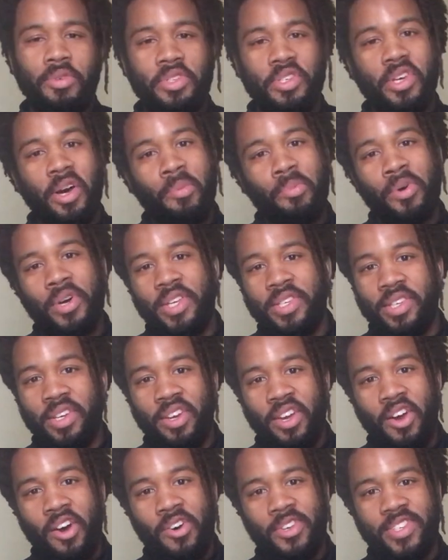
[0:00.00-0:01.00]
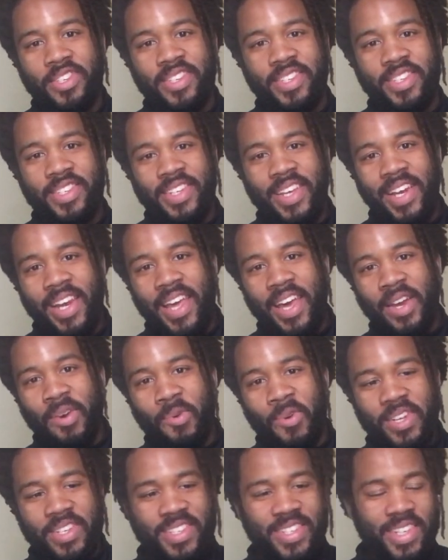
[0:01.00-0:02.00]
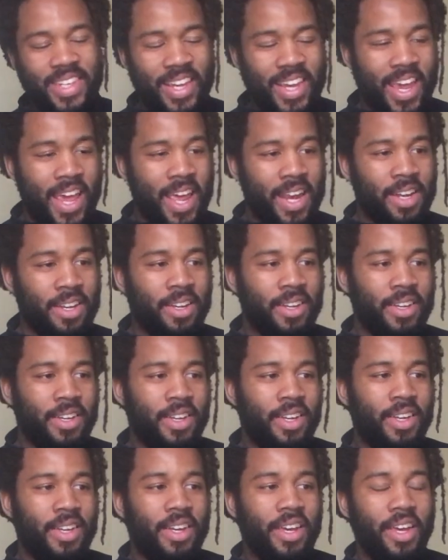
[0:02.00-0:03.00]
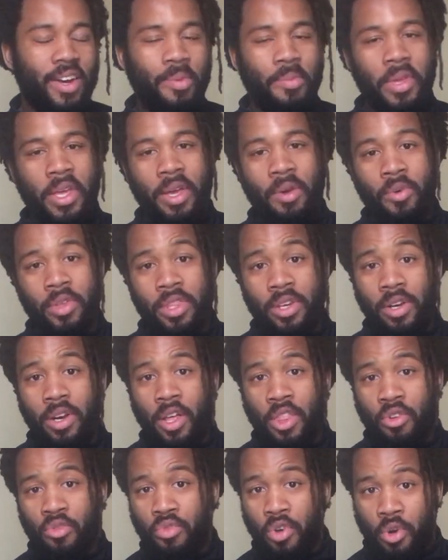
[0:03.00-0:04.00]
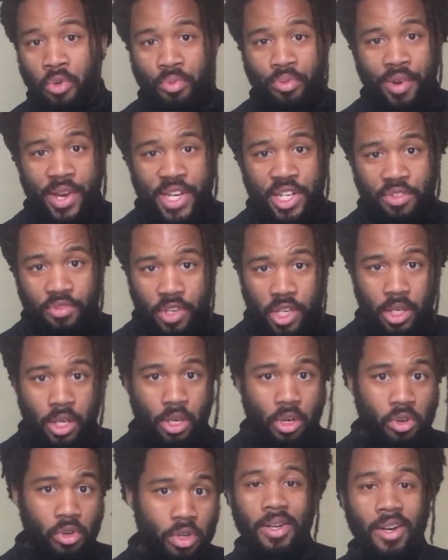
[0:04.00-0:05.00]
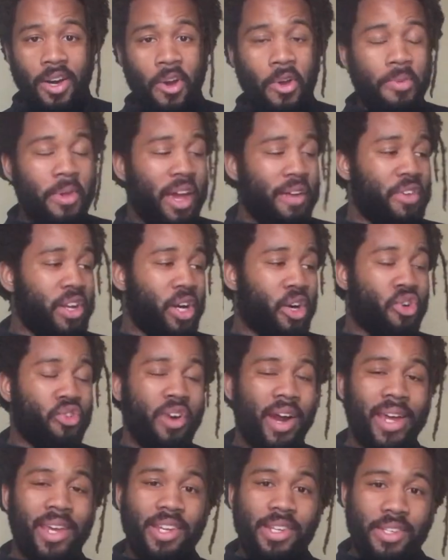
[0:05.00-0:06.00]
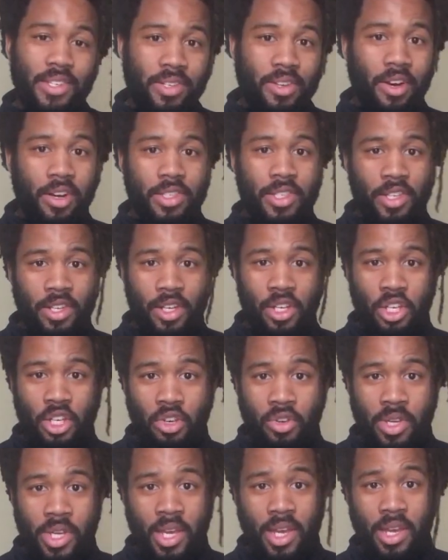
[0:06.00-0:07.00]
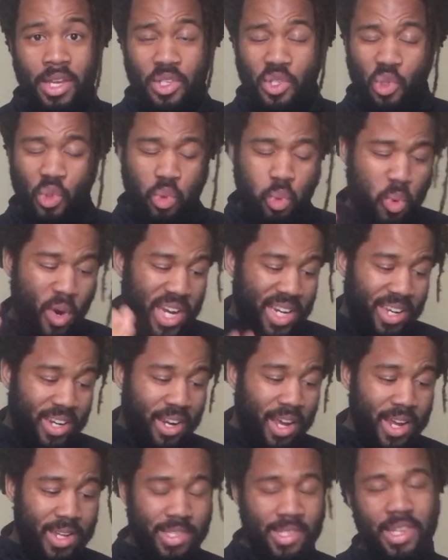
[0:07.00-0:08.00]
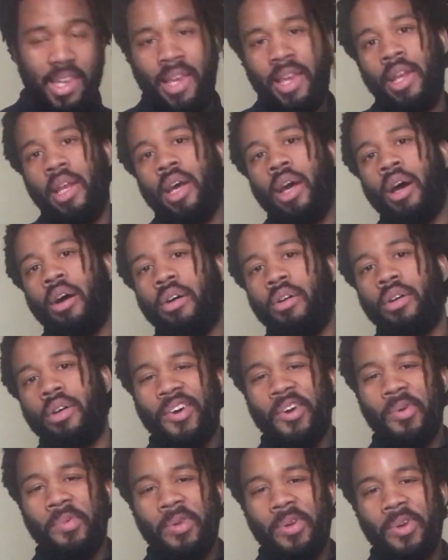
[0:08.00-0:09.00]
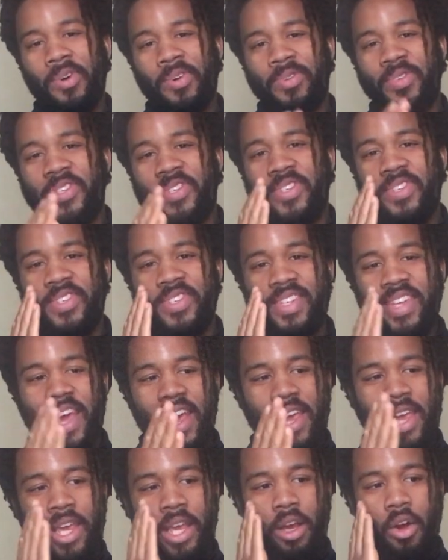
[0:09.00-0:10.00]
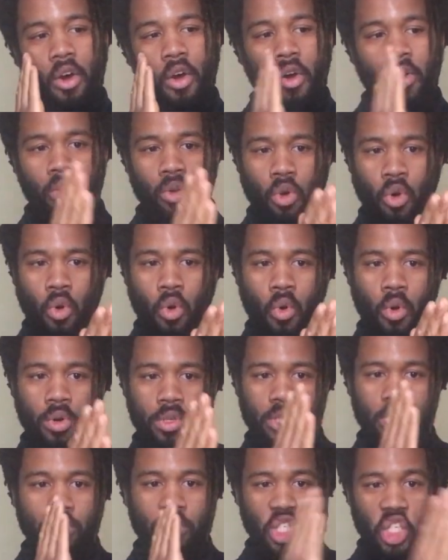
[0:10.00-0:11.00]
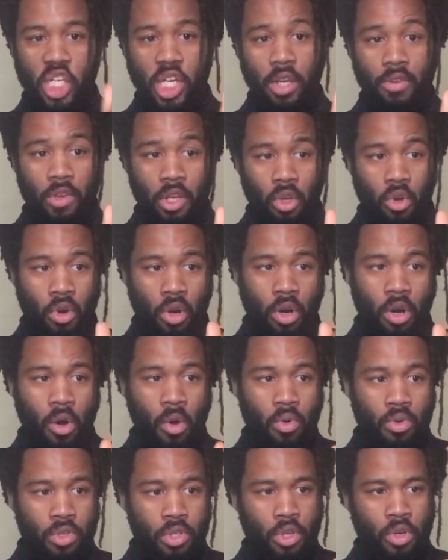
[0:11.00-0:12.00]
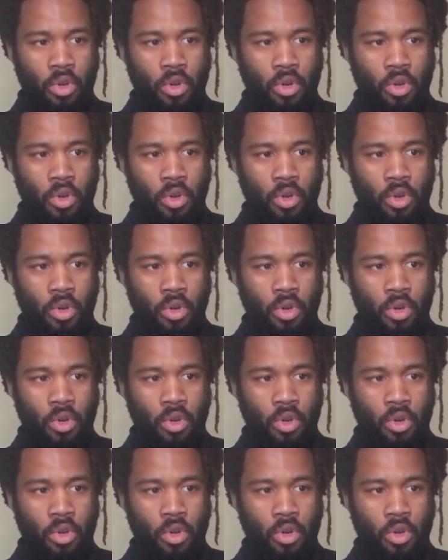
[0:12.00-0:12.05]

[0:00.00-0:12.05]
What's up, boys and girls? This is Glenn once again, and I'm here with another Rope Rage video. I hope you're having a cracking start to the new year. It's 2019. I hope you're staying on course to achieving your goals.